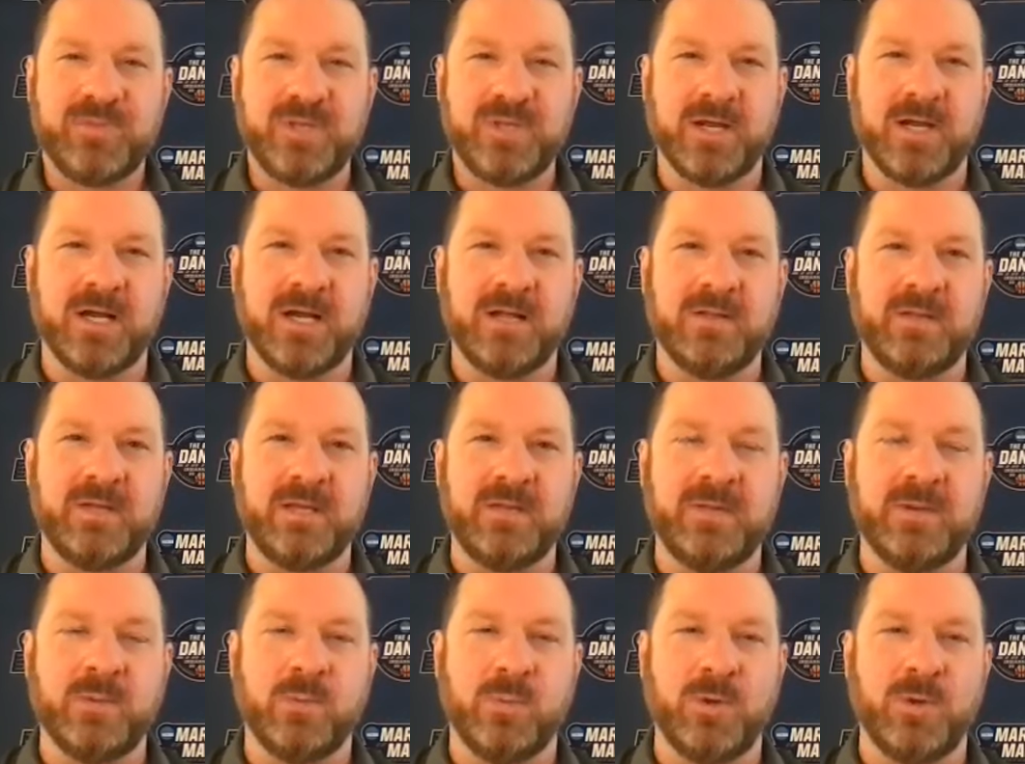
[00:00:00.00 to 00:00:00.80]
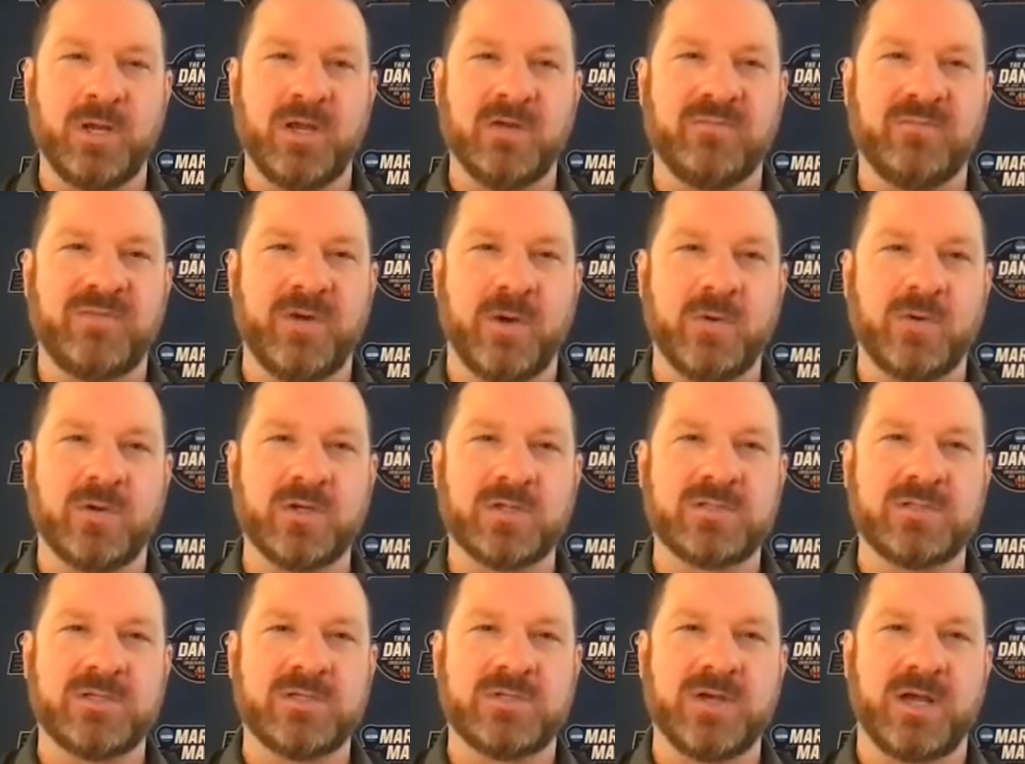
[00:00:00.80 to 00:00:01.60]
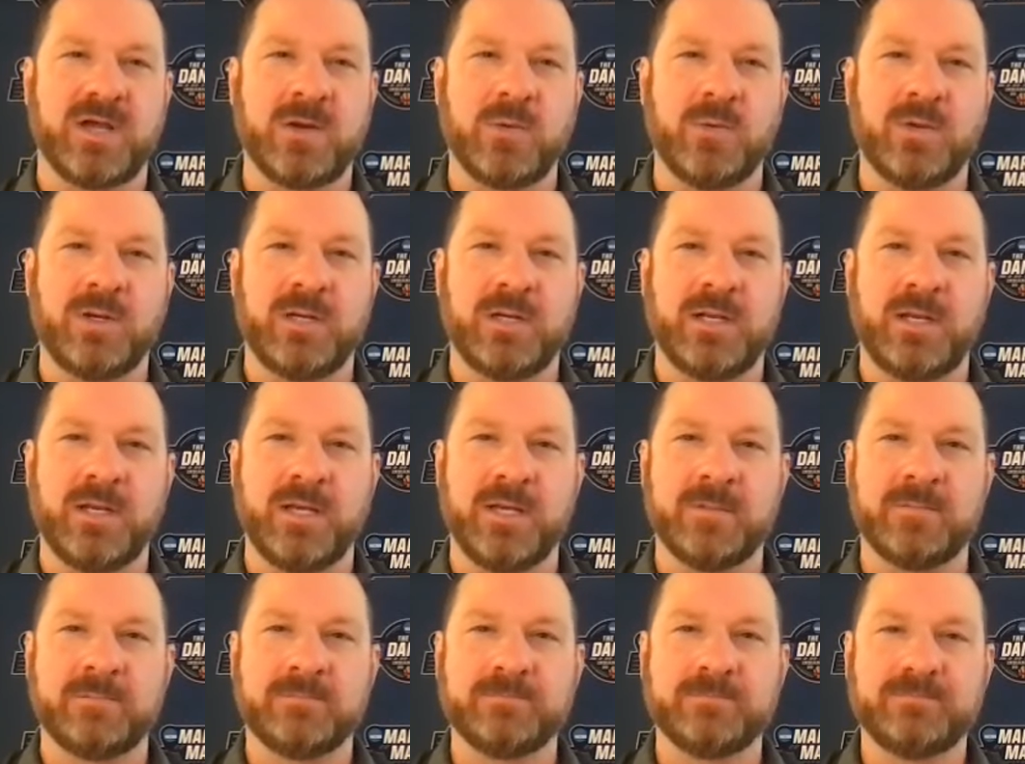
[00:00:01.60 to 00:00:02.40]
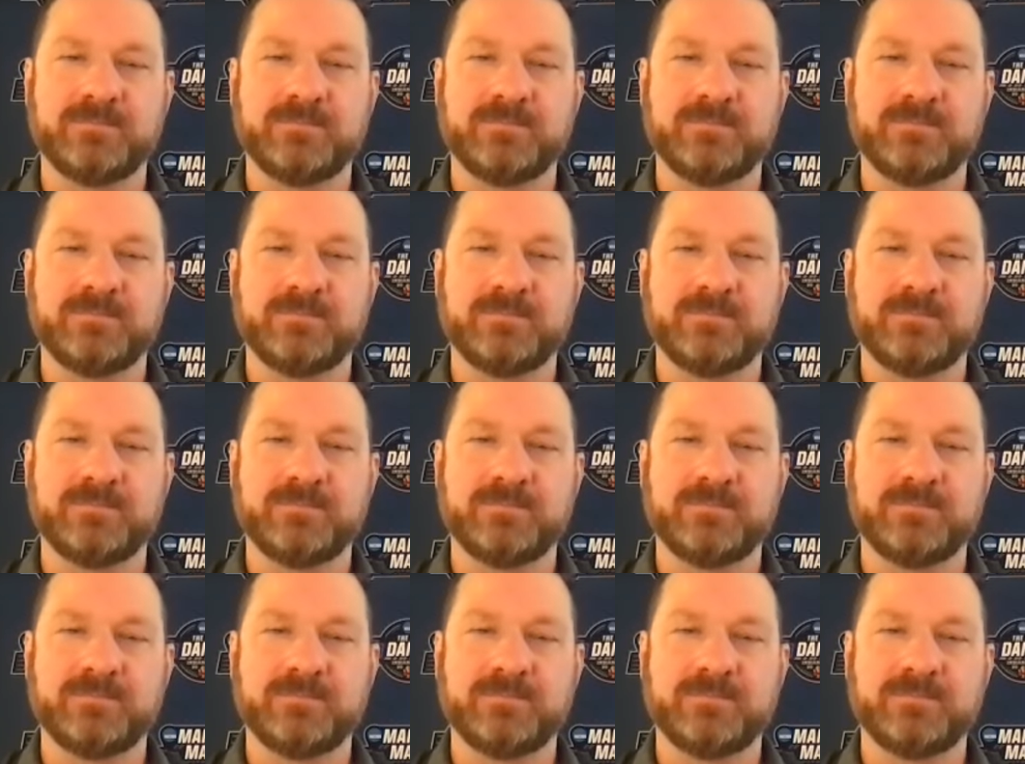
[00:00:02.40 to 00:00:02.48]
And then we'll get focused and try to win the game.